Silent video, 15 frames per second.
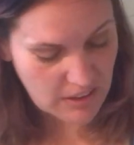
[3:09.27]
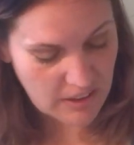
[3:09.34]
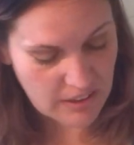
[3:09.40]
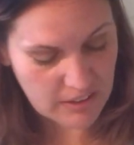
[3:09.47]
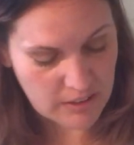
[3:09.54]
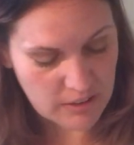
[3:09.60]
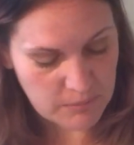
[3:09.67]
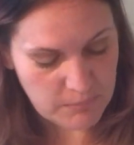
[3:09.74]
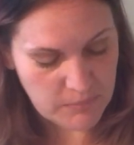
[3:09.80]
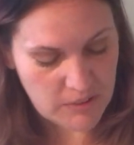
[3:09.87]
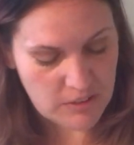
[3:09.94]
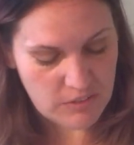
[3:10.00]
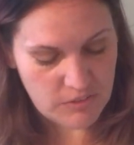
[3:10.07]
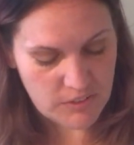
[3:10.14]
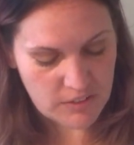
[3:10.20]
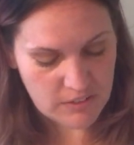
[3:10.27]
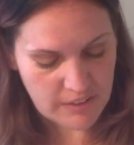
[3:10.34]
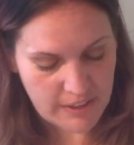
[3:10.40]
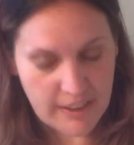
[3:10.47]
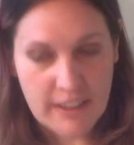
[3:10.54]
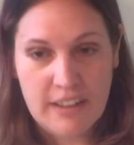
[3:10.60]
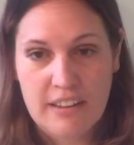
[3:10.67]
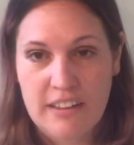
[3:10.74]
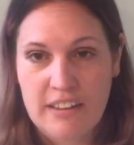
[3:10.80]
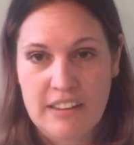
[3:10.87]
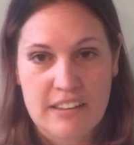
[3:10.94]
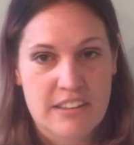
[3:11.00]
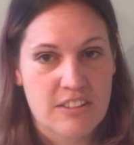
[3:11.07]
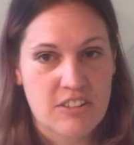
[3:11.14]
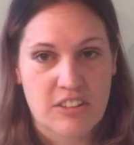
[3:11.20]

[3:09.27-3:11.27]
Um, you feel like it's